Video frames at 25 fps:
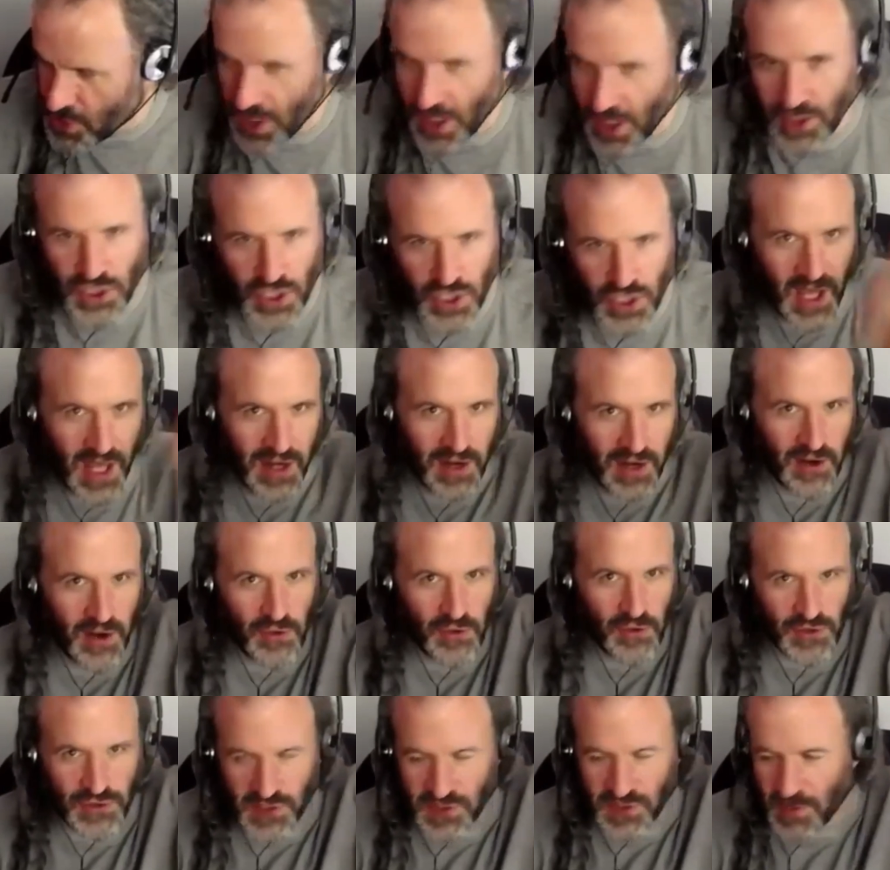Sinead, another
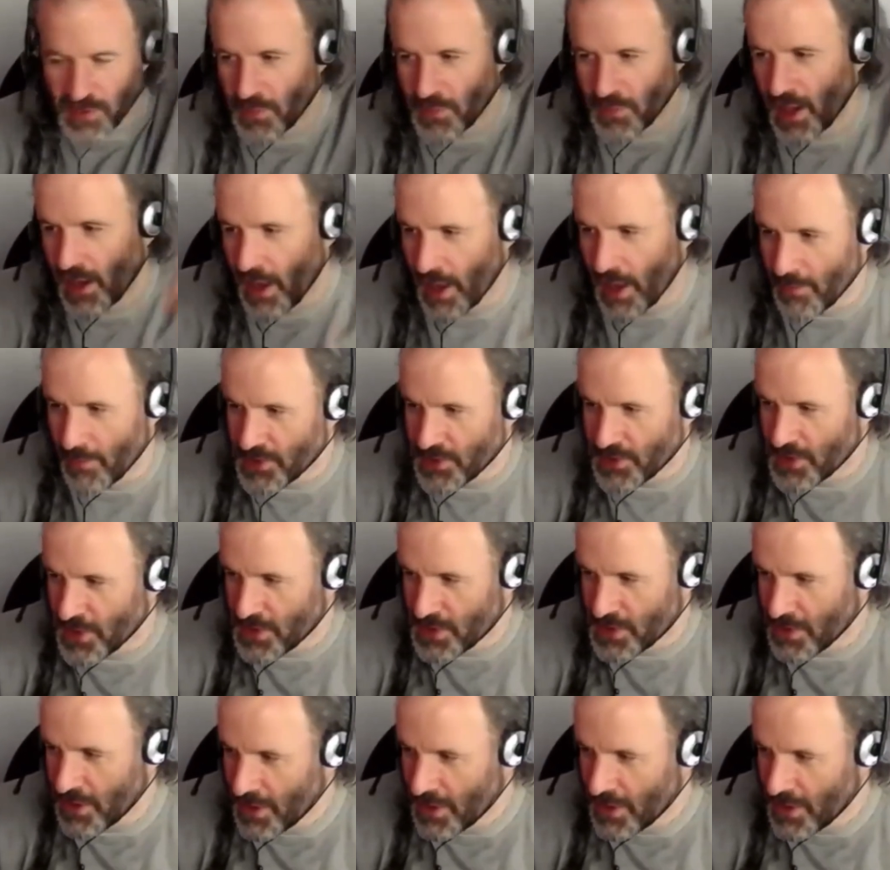system dynamicist,